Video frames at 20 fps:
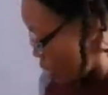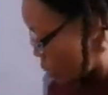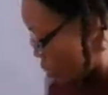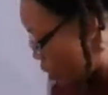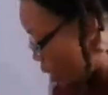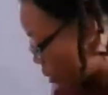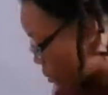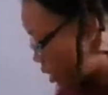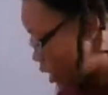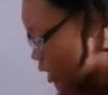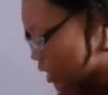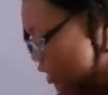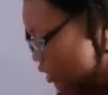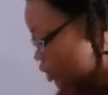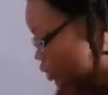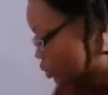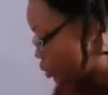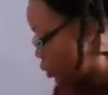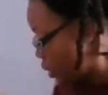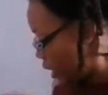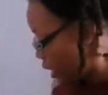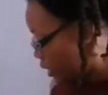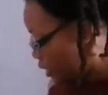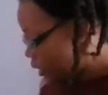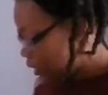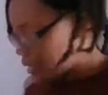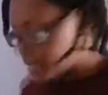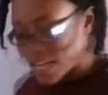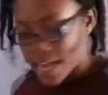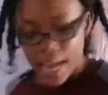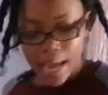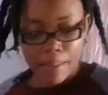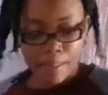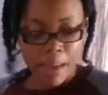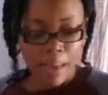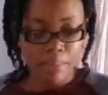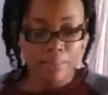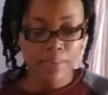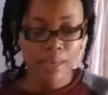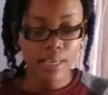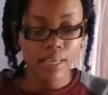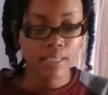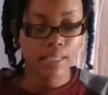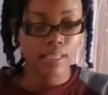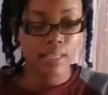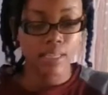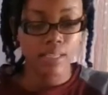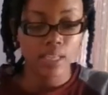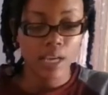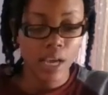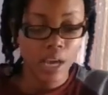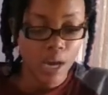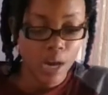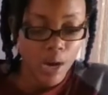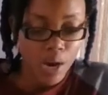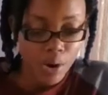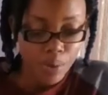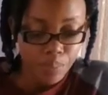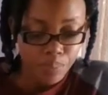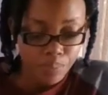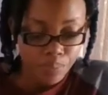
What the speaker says: What I'm going to do is to take my pieces here,